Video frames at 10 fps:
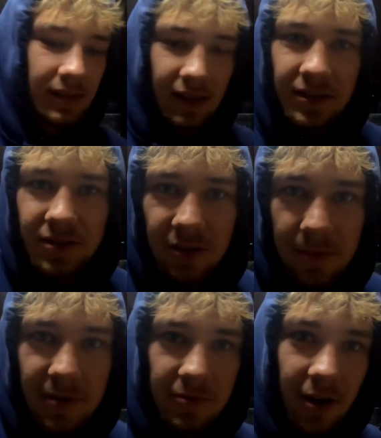That
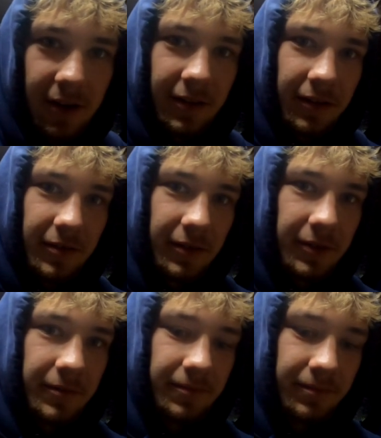syrup is rotten, I
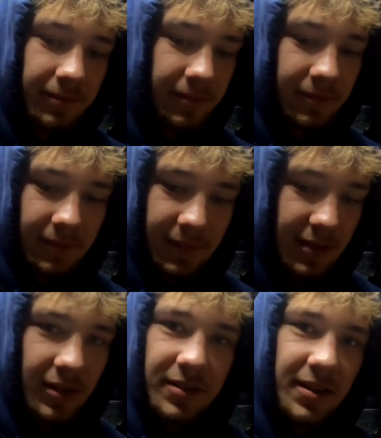think
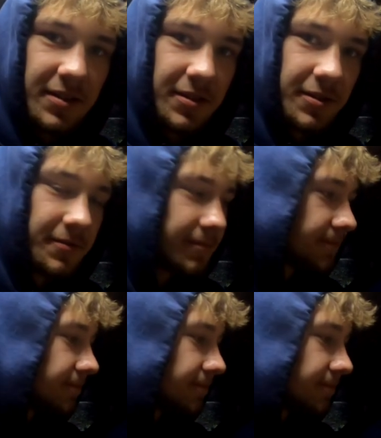does not taste good.